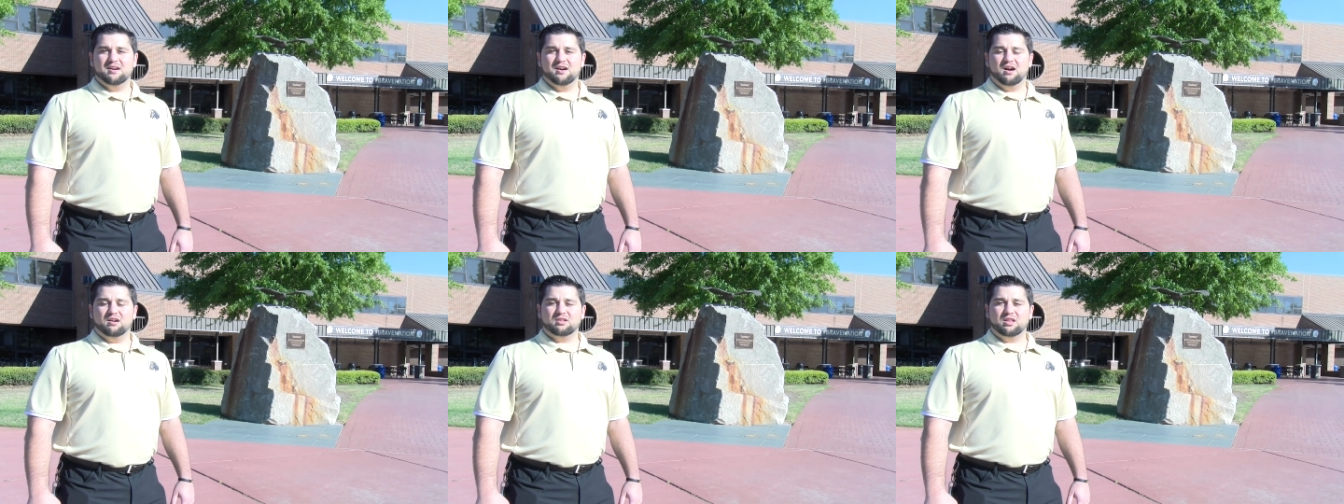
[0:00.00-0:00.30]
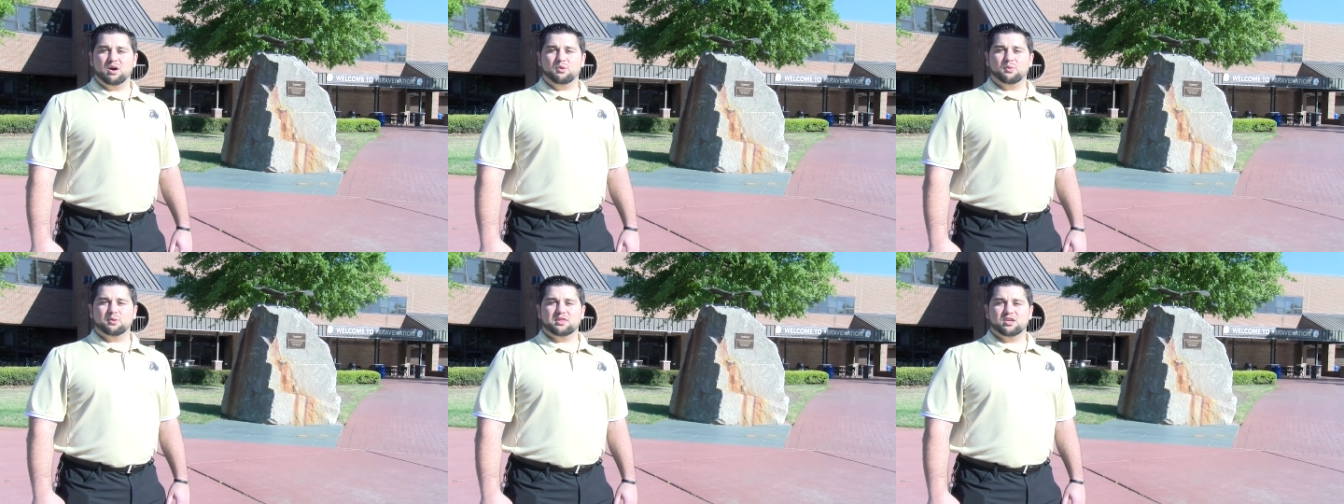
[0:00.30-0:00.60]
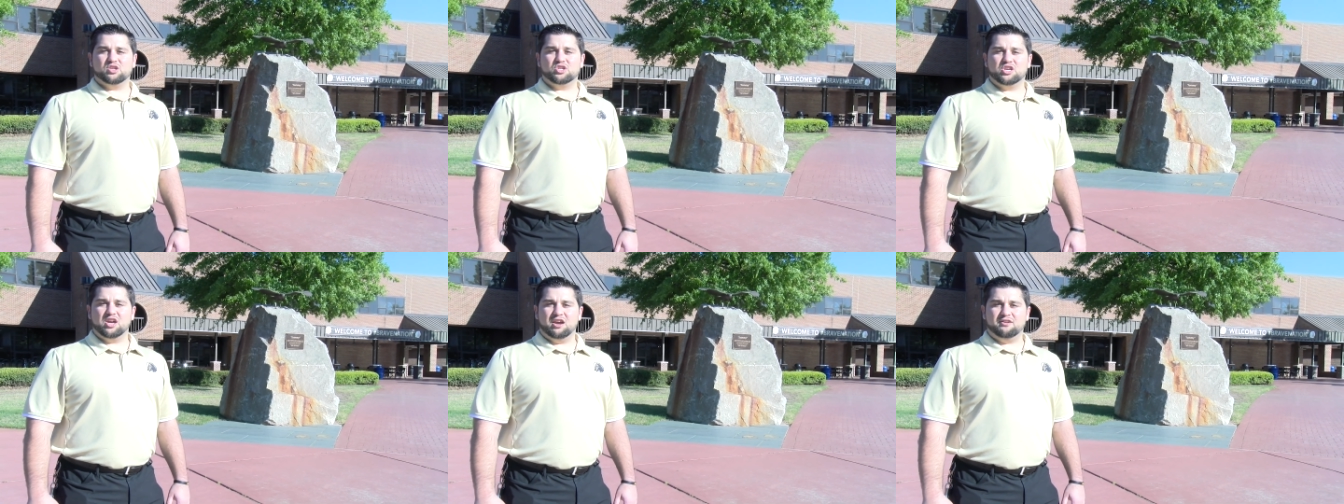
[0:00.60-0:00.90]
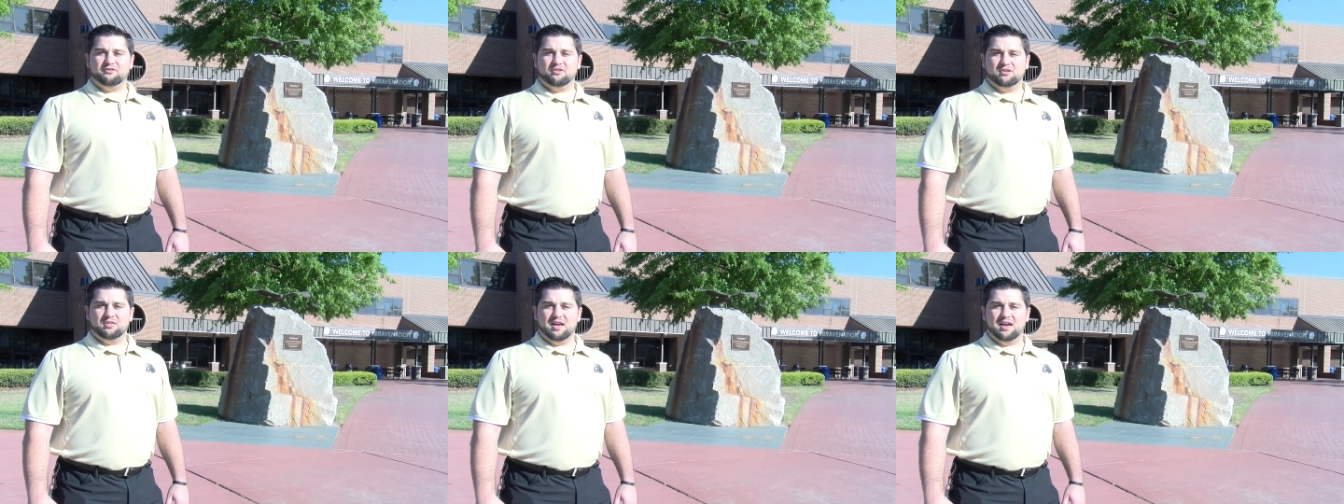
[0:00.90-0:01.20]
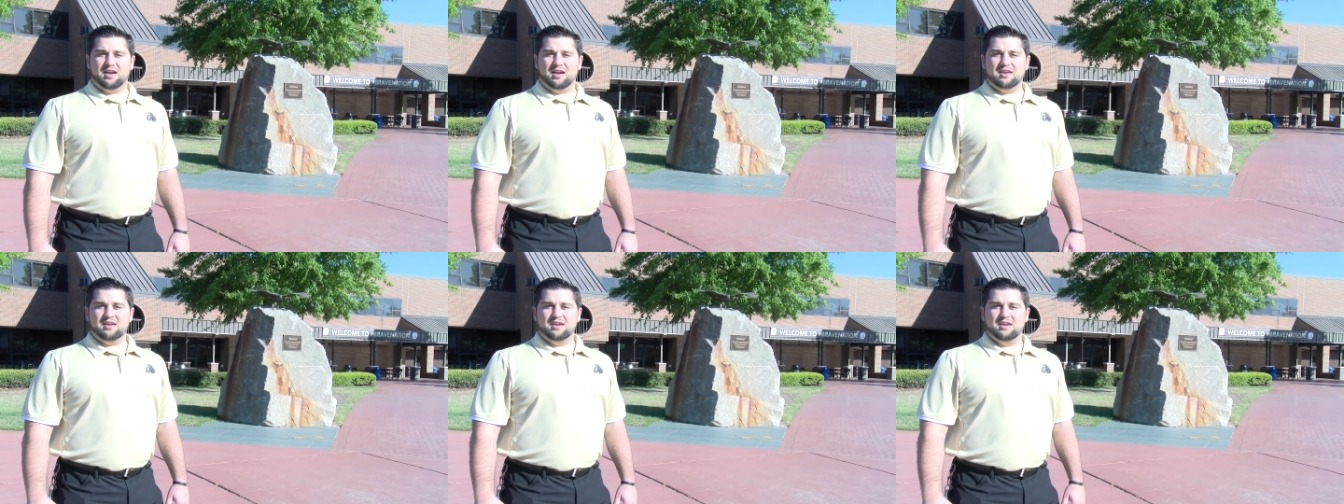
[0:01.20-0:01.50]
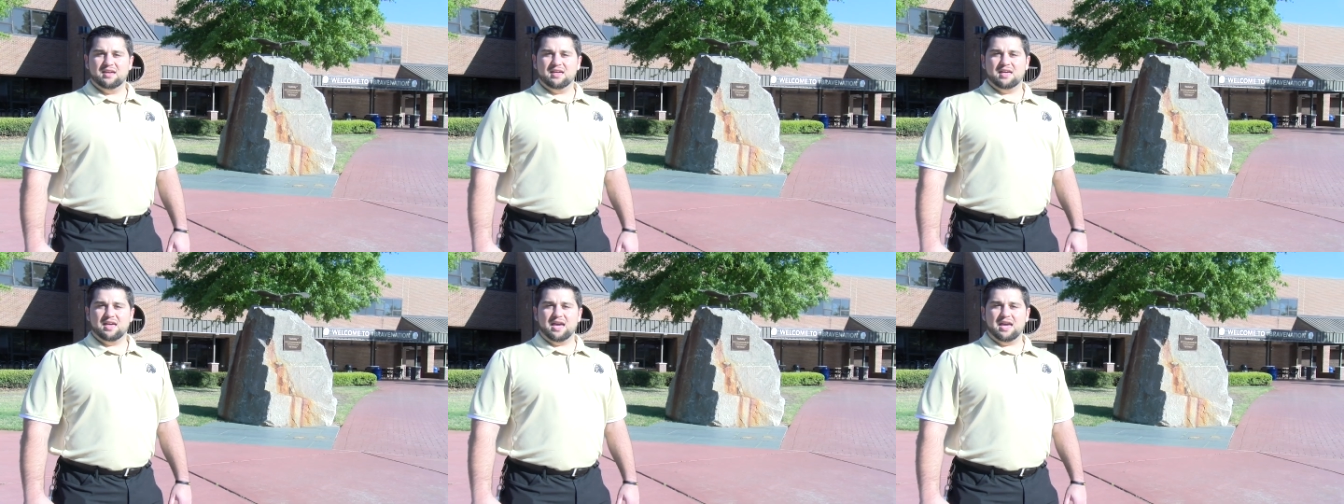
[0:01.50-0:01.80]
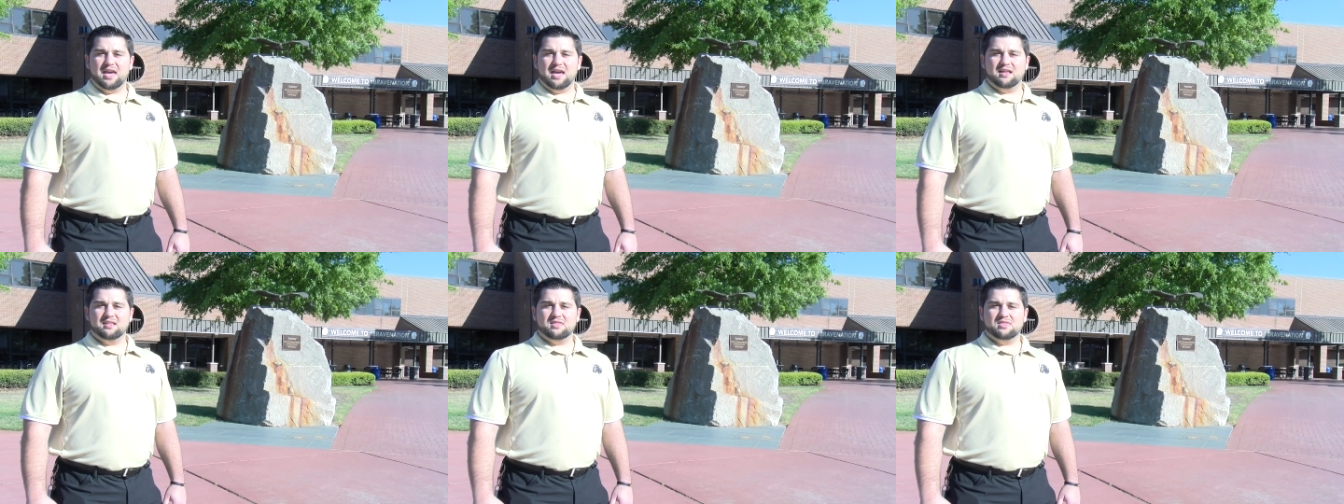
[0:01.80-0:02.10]
along with the Chick fil A
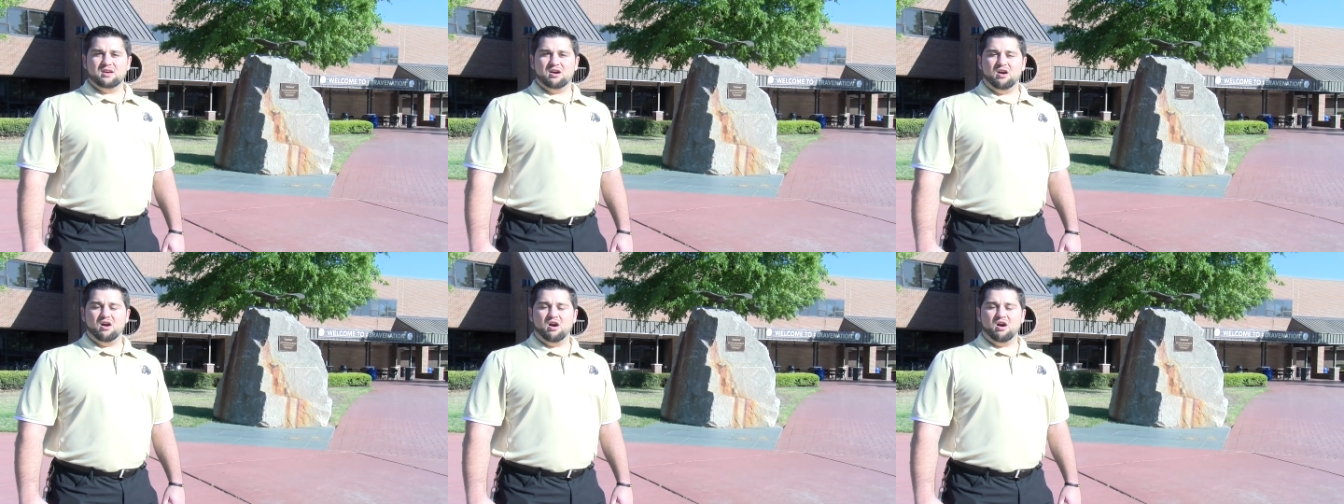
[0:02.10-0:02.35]
and the